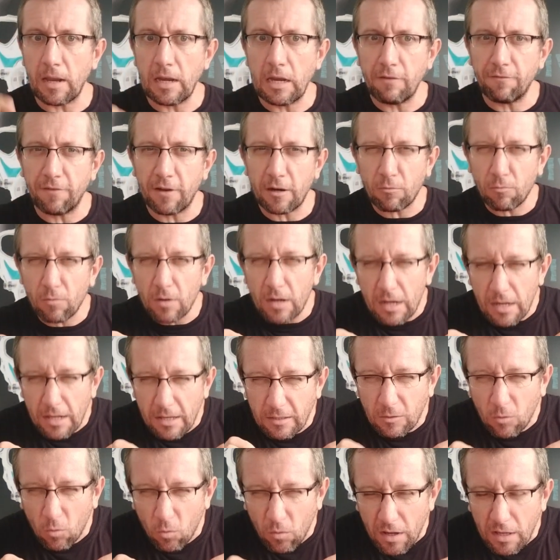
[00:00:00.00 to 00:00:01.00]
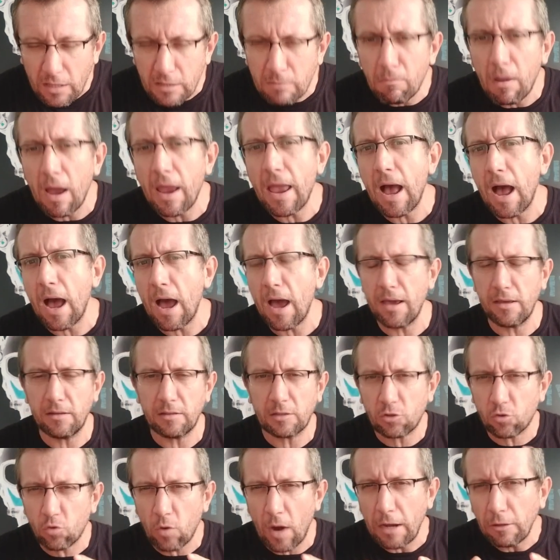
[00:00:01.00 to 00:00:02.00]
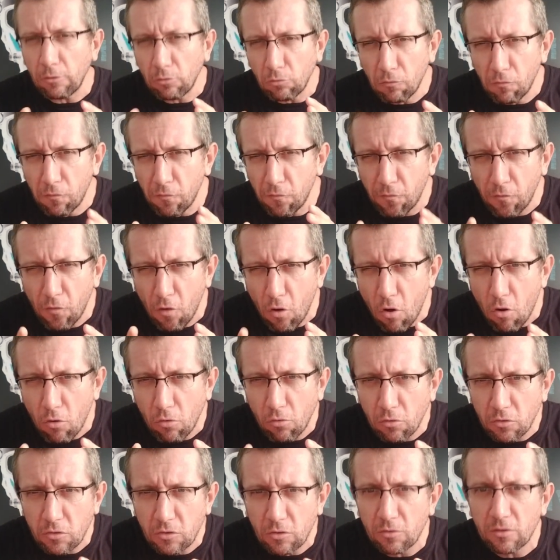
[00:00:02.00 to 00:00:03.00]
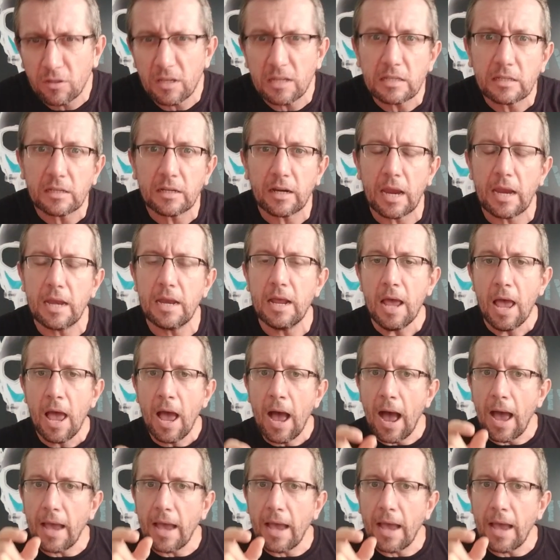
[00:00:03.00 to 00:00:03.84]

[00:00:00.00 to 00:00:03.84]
and if I really squeeze my eyes trying to focus on the screen,